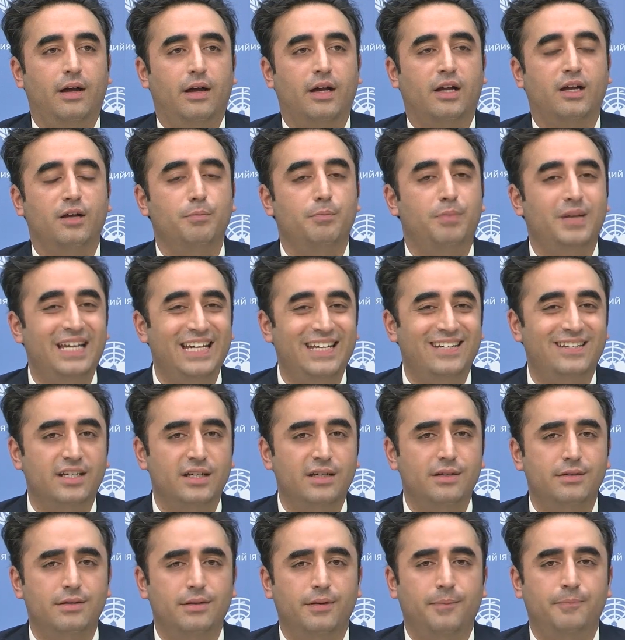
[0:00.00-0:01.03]

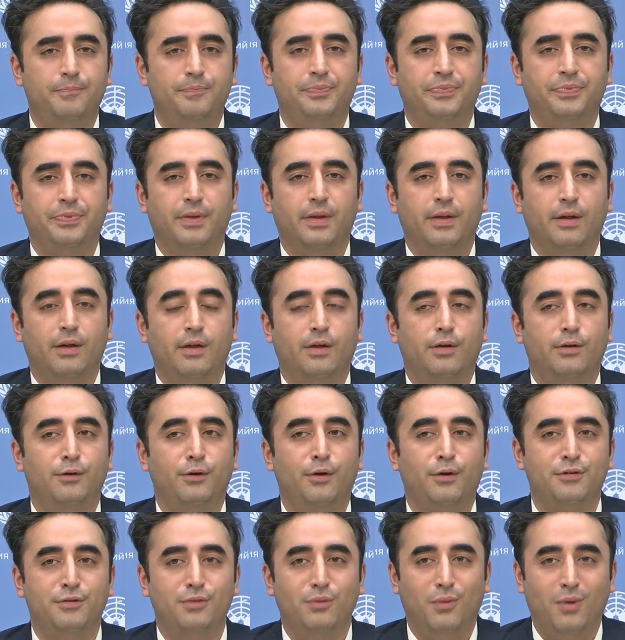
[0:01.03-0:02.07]
completed
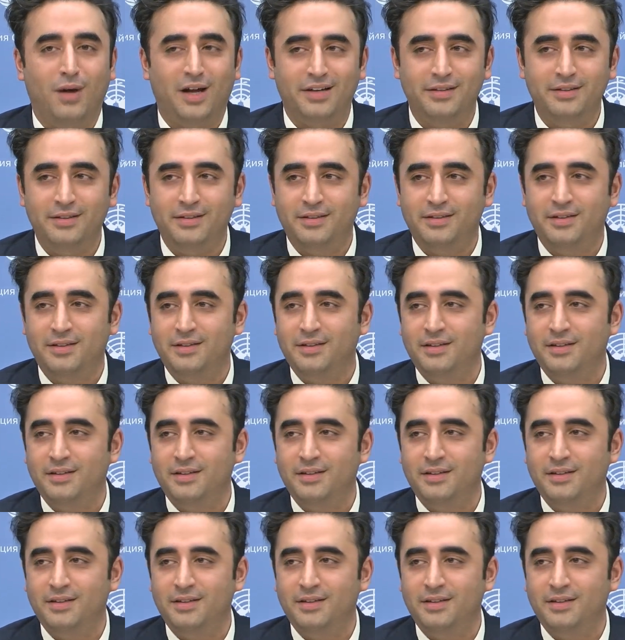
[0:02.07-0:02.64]
not one,